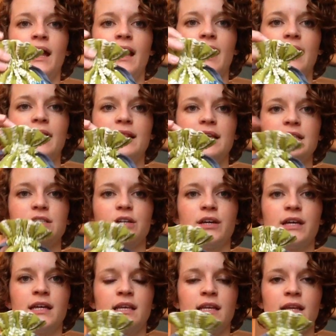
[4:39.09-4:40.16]
And these are
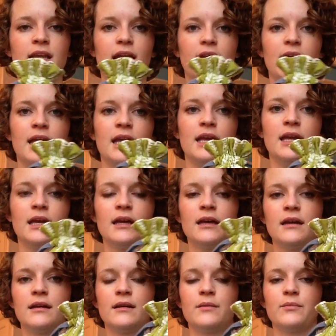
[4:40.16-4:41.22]
in a
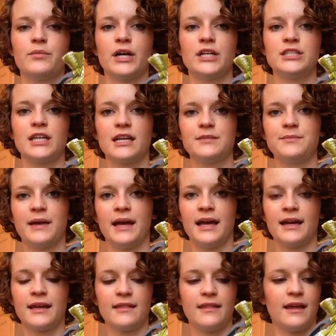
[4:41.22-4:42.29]
project
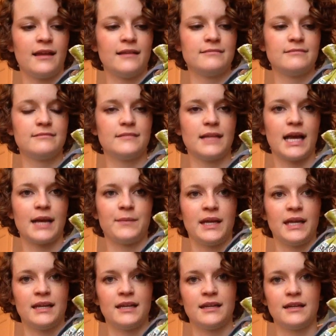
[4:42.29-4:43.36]
bag that I
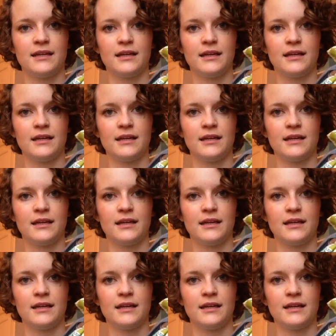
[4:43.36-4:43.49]
made